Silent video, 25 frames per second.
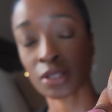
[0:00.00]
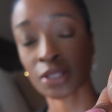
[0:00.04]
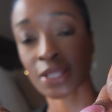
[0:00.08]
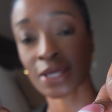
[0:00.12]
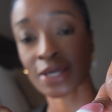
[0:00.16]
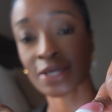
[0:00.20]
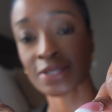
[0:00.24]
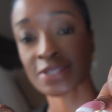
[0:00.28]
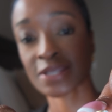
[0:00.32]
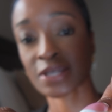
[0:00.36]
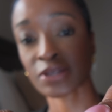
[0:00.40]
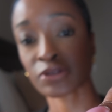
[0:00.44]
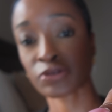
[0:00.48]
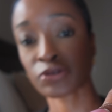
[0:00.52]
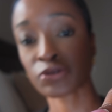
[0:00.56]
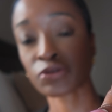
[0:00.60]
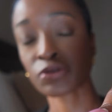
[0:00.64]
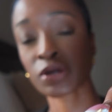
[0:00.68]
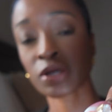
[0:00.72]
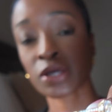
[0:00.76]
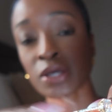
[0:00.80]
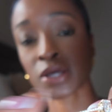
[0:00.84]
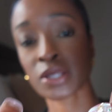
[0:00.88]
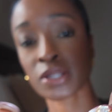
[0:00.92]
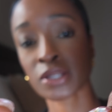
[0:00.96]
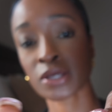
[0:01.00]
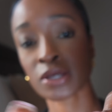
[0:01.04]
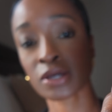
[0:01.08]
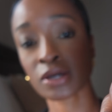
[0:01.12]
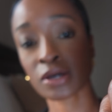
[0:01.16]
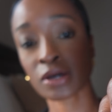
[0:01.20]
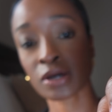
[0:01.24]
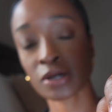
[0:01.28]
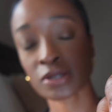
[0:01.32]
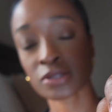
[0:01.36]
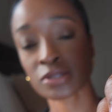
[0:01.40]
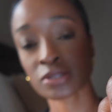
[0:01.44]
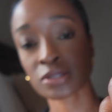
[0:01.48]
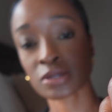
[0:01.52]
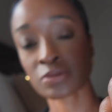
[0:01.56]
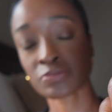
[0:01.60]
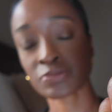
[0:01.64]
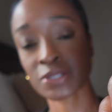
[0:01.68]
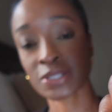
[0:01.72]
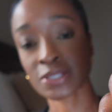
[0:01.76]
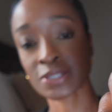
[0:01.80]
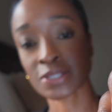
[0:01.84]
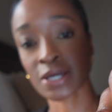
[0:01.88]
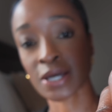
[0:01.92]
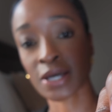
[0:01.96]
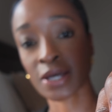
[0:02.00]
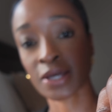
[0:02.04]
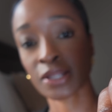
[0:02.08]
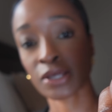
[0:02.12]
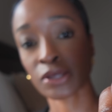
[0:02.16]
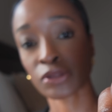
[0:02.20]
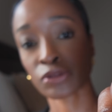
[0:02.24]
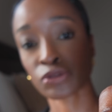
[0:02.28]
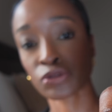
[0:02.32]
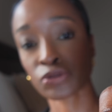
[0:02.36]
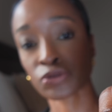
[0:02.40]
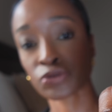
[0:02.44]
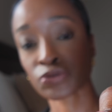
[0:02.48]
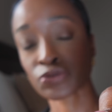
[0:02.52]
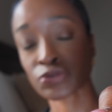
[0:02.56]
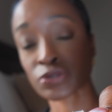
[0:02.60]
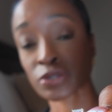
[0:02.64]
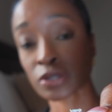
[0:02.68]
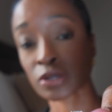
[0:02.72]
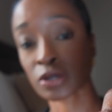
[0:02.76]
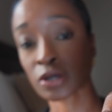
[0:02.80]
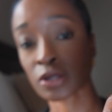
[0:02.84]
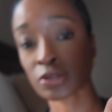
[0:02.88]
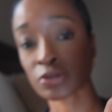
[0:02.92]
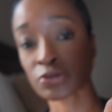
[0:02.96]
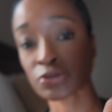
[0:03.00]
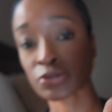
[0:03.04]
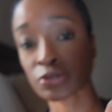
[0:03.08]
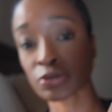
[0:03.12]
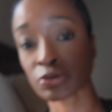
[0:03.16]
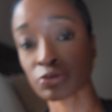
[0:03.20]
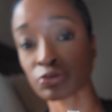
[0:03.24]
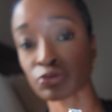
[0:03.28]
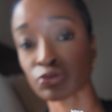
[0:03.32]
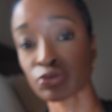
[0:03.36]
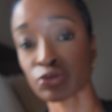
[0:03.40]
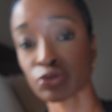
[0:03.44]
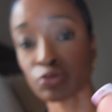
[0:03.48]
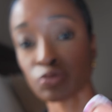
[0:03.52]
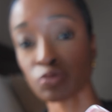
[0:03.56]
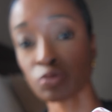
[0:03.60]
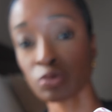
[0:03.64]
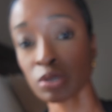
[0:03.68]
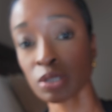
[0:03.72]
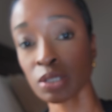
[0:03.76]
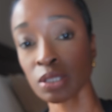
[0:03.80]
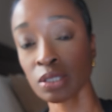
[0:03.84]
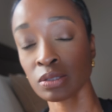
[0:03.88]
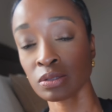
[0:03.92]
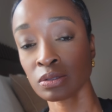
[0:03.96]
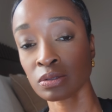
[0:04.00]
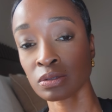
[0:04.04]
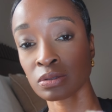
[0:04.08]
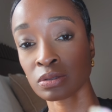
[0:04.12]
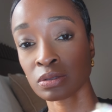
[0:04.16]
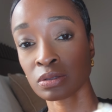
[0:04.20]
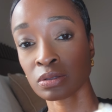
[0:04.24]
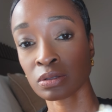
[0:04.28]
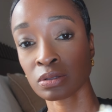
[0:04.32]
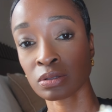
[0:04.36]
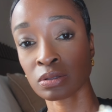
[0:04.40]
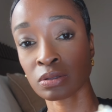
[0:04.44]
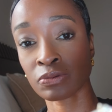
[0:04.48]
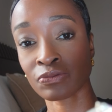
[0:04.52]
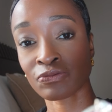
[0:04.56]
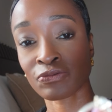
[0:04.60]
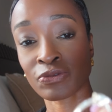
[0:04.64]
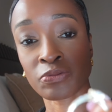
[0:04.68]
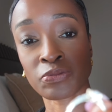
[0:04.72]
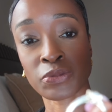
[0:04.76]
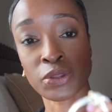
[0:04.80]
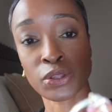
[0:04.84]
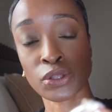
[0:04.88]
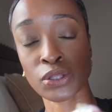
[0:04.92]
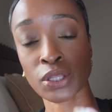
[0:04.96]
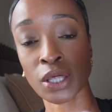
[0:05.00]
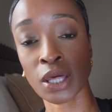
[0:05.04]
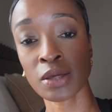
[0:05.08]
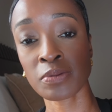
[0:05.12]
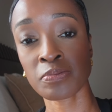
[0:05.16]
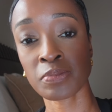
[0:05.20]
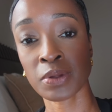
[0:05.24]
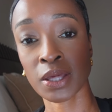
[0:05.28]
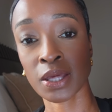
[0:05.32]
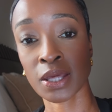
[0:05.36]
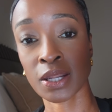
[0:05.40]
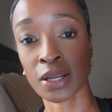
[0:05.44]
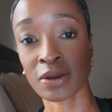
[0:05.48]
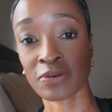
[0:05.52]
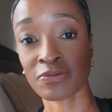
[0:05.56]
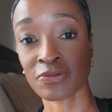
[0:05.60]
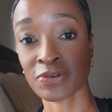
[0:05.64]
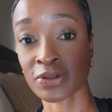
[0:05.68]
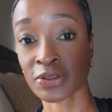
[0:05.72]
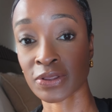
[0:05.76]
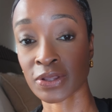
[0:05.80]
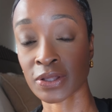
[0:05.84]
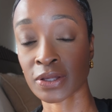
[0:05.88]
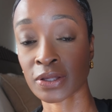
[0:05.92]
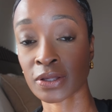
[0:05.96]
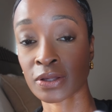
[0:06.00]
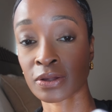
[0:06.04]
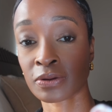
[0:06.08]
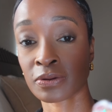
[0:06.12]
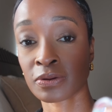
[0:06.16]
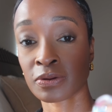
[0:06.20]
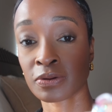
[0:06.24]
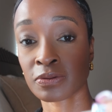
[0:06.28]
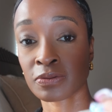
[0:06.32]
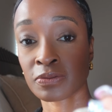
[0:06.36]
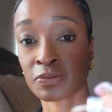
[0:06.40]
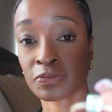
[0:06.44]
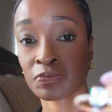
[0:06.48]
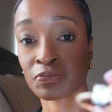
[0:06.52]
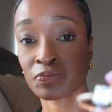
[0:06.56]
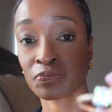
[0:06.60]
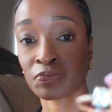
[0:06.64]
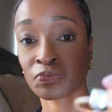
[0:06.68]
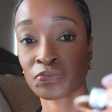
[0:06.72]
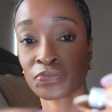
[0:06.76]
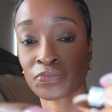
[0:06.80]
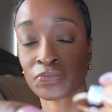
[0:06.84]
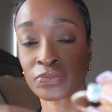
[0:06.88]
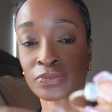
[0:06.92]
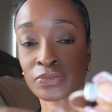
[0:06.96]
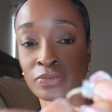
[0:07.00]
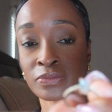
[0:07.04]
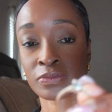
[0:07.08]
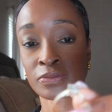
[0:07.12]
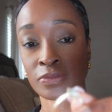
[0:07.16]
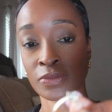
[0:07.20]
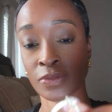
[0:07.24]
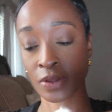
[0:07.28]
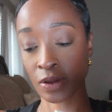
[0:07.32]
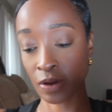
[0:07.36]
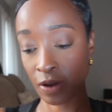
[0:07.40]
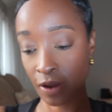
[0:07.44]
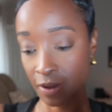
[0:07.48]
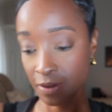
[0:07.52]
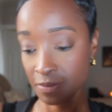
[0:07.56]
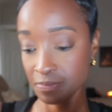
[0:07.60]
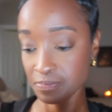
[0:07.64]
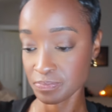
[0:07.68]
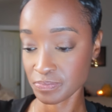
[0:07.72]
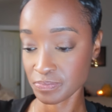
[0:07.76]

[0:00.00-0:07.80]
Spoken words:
Like I said, you can custom design and choose the color stones you want from the shape and everything. Okay.